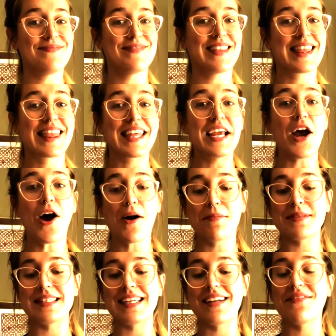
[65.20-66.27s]
The
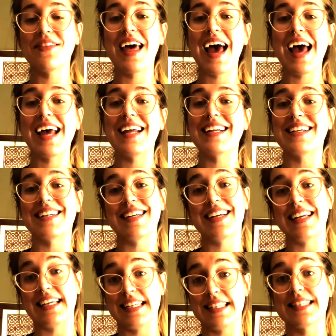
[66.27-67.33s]
opposite of that
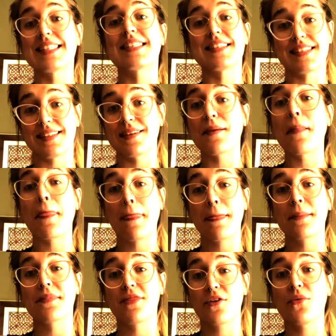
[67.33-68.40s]
is
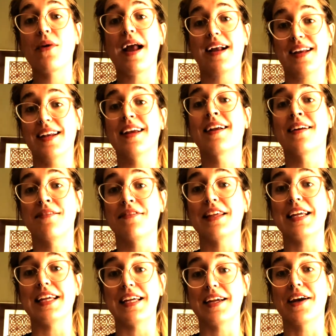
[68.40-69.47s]
the reckoning of the
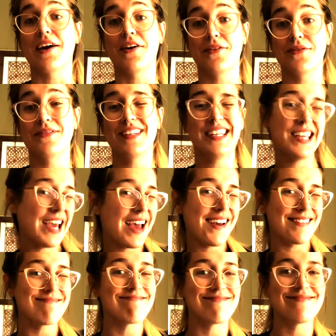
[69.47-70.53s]
ego, yeah?
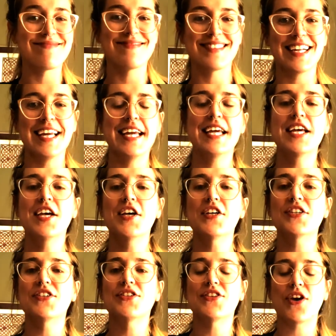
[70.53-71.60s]

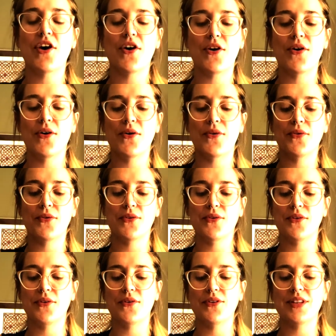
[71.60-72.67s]
So
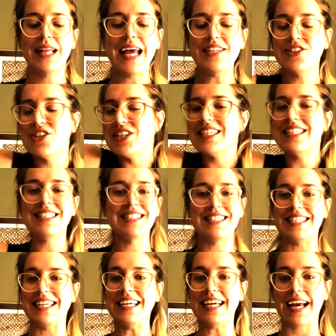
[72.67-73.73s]
let's just
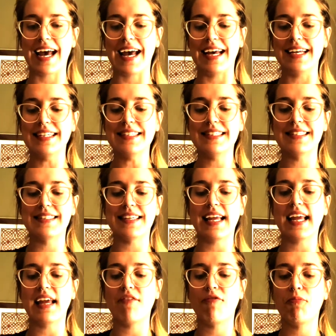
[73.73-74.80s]
see, guys.
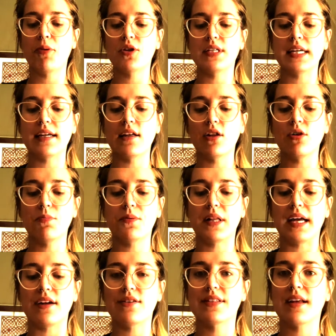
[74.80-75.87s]
If particular
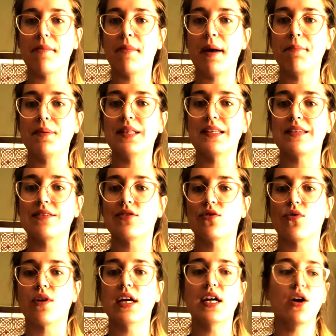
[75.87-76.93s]
players come up in the
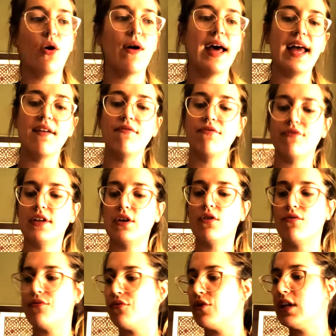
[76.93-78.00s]
story, go ahead and feel
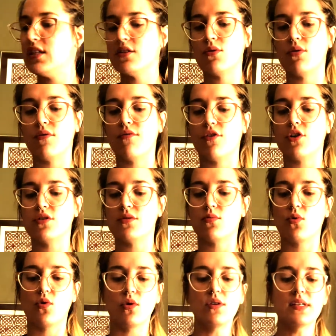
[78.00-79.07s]
free to reverse
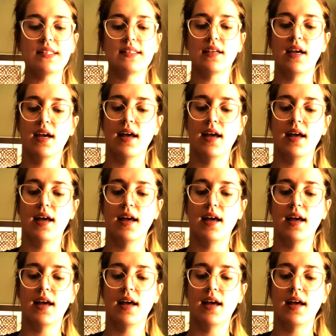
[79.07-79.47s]
roles